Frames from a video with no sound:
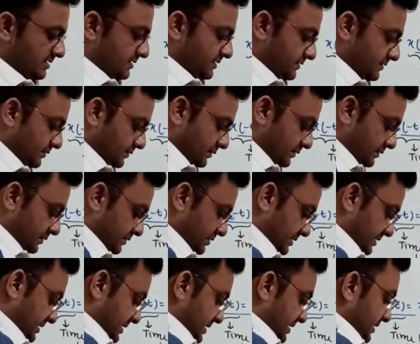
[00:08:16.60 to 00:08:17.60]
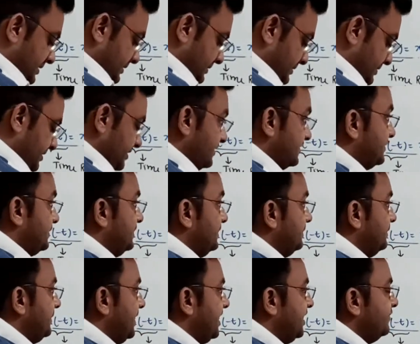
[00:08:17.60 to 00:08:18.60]
So just
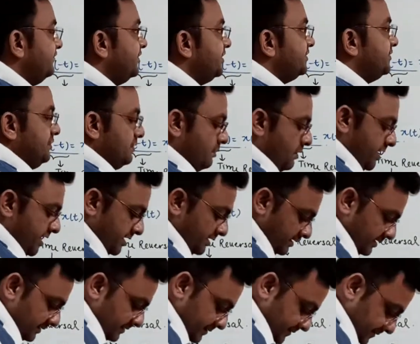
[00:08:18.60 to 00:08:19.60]
begin with drawing.